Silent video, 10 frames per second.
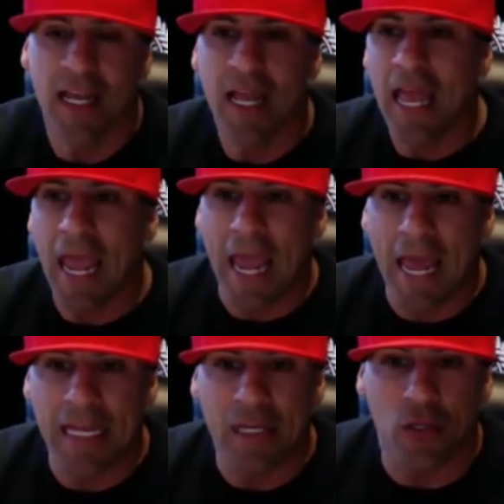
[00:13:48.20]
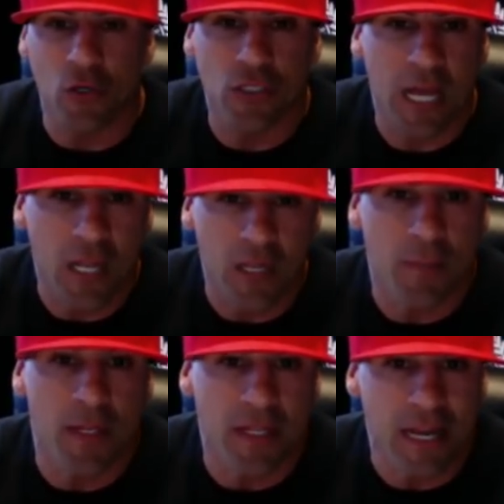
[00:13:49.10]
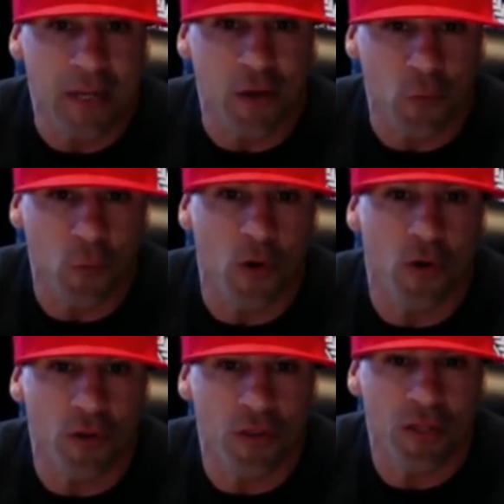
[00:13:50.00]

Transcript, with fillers: And you're telling me that you're worth